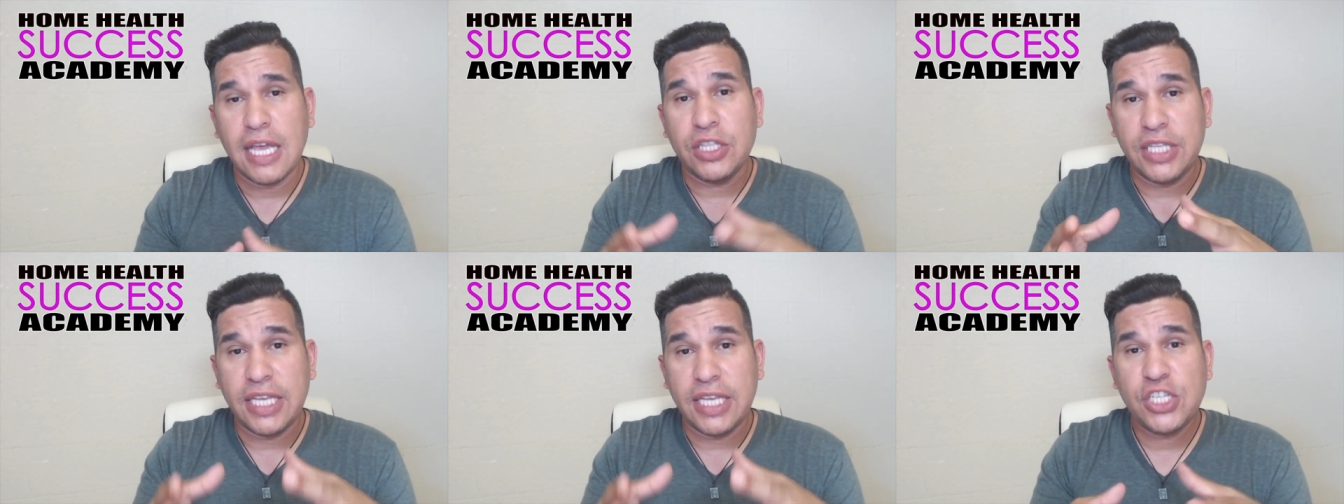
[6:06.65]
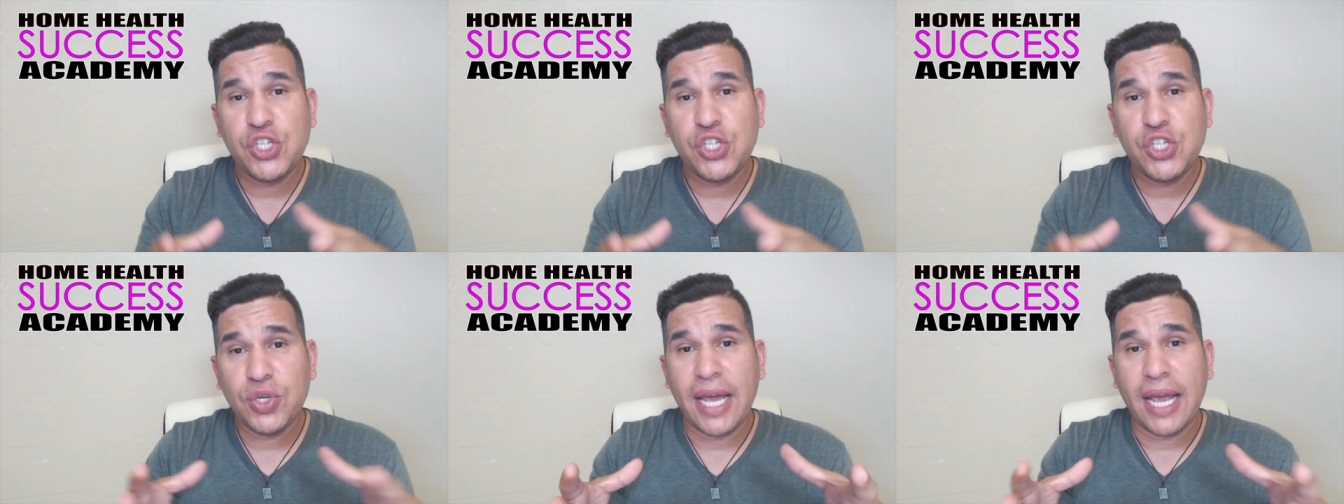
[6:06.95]

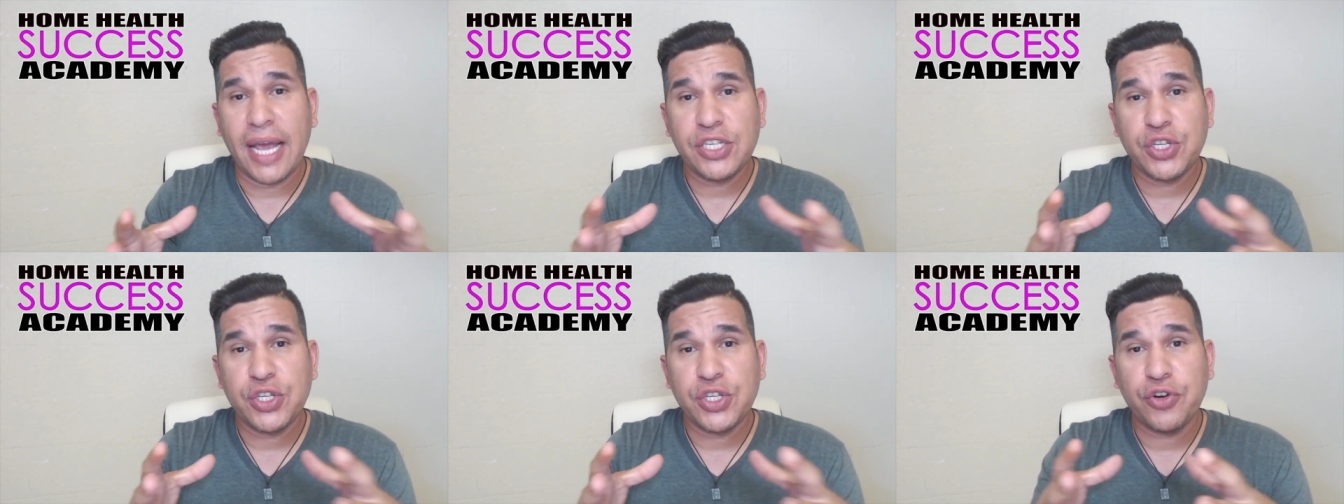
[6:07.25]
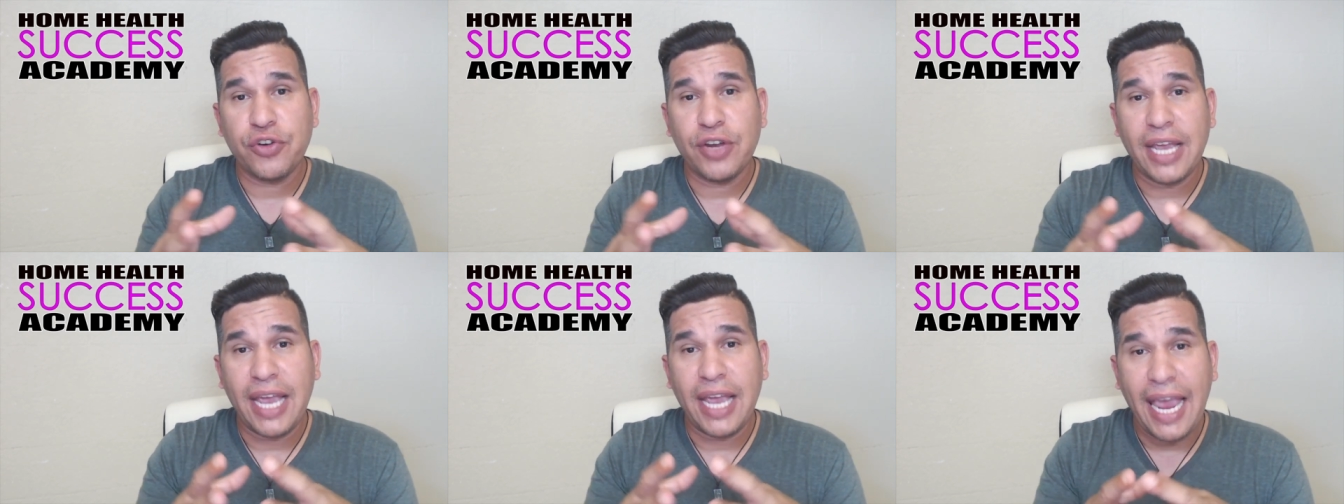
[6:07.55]
Did you guys
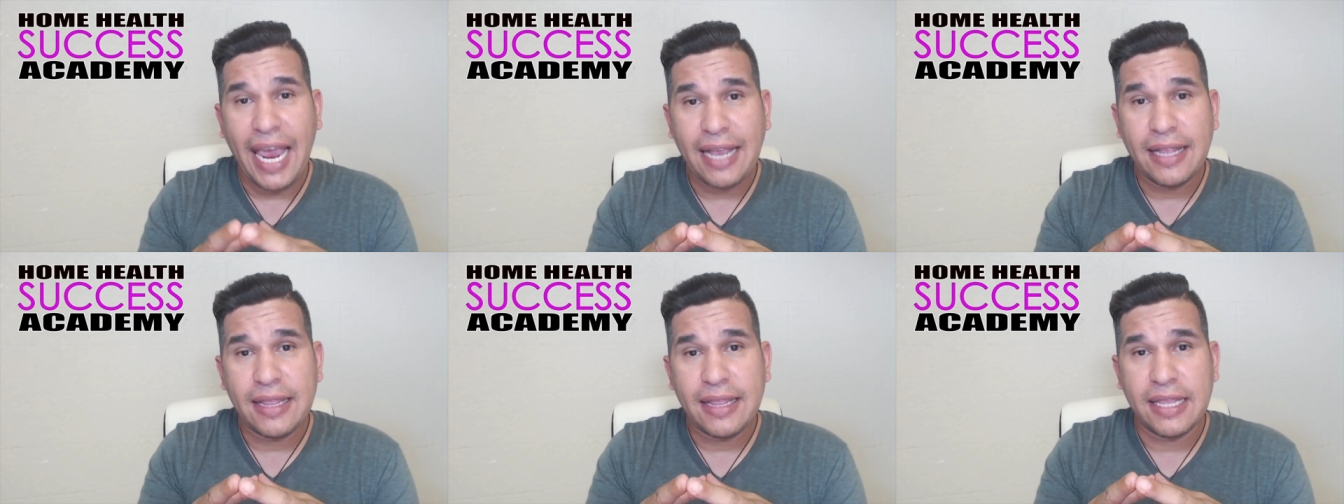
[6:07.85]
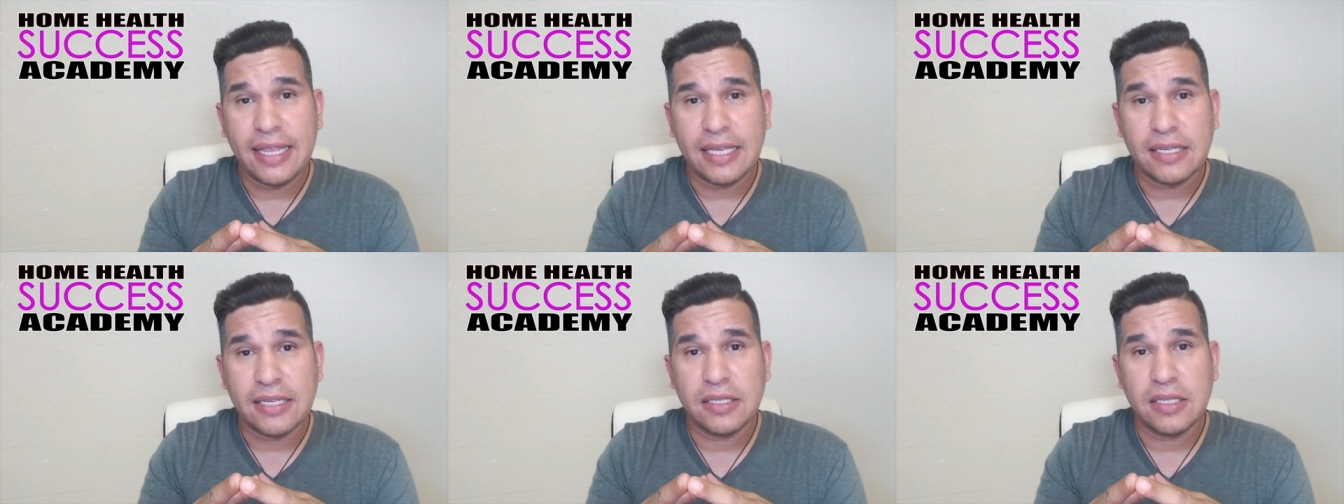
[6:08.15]
create
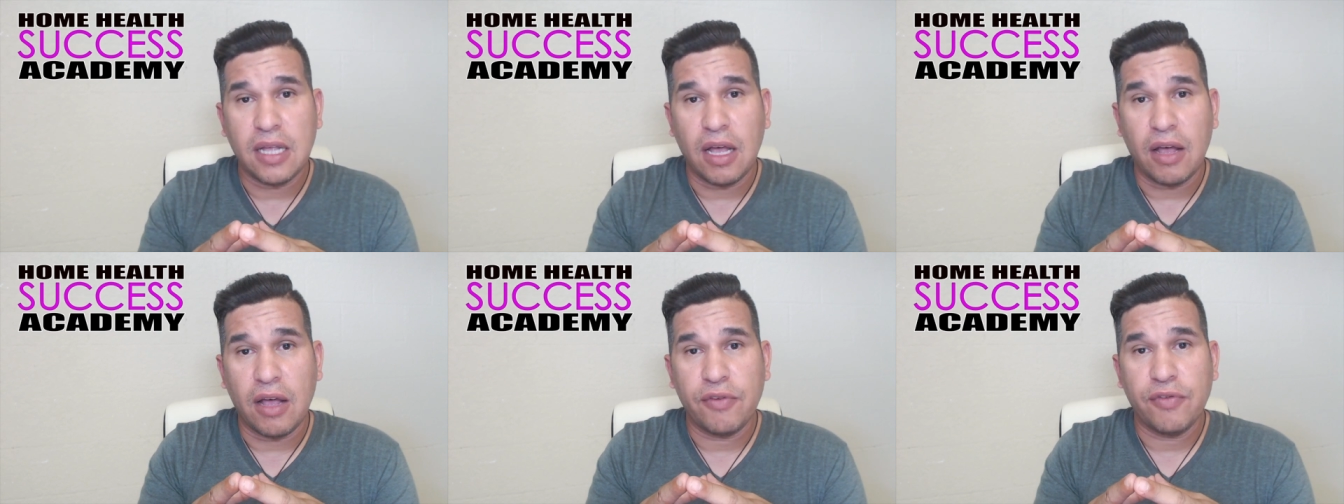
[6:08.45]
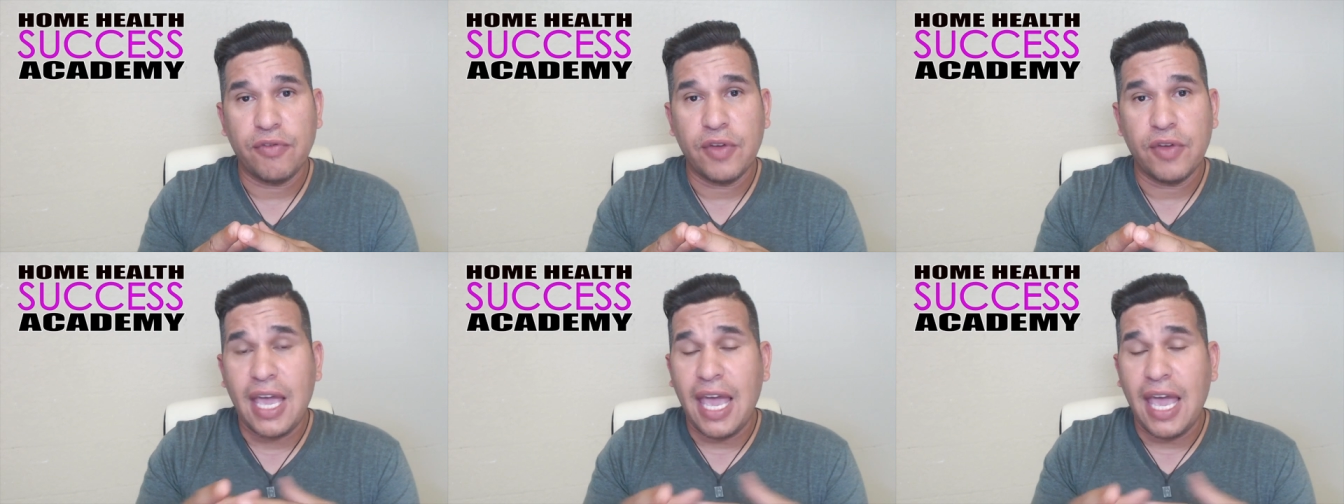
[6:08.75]
this stuff?